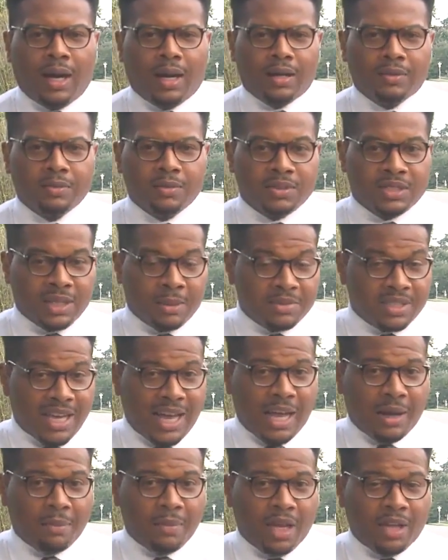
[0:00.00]

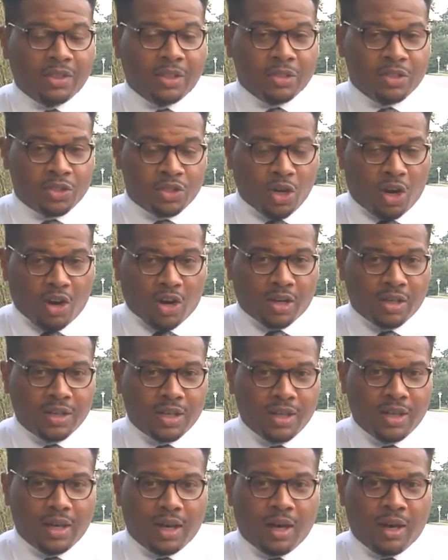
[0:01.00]
sometime at the start
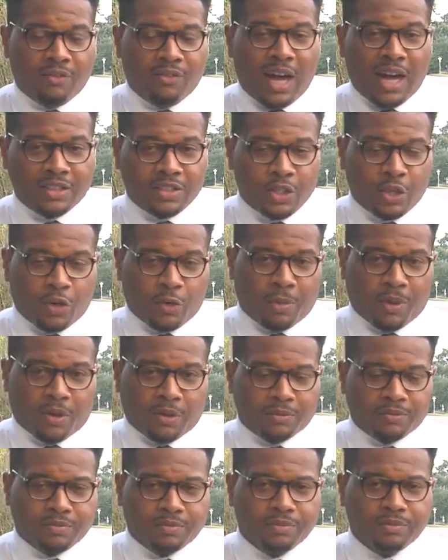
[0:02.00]
of October.
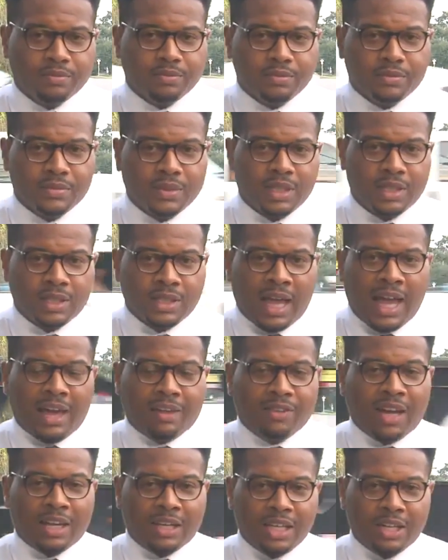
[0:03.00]
Live
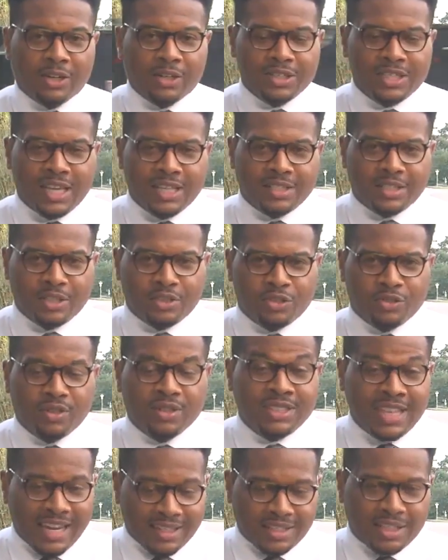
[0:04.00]
out here on Texas
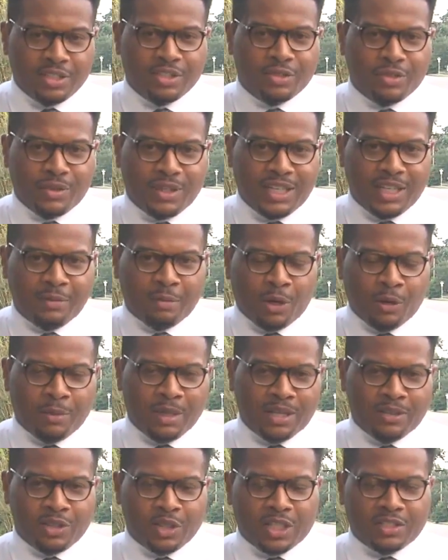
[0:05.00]
St in
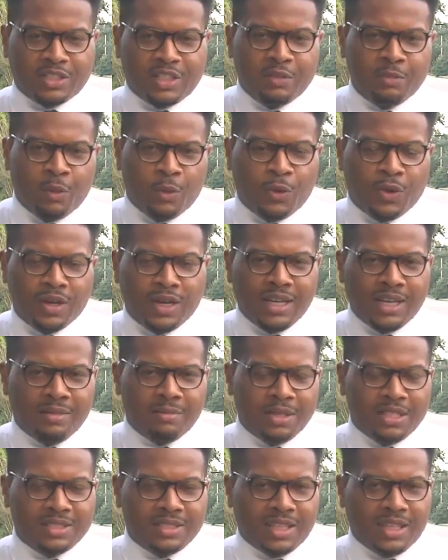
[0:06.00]
Mobile, Justin Moore,
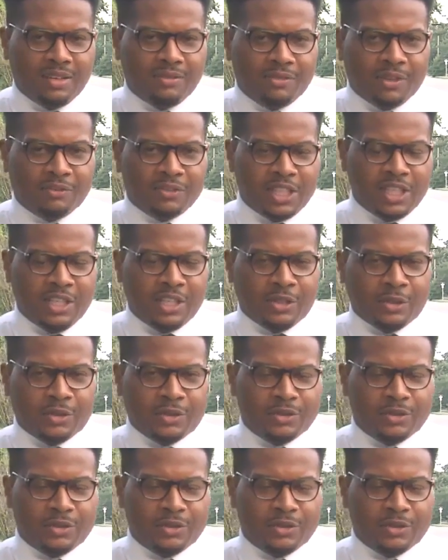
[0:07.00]
NBC 15 News.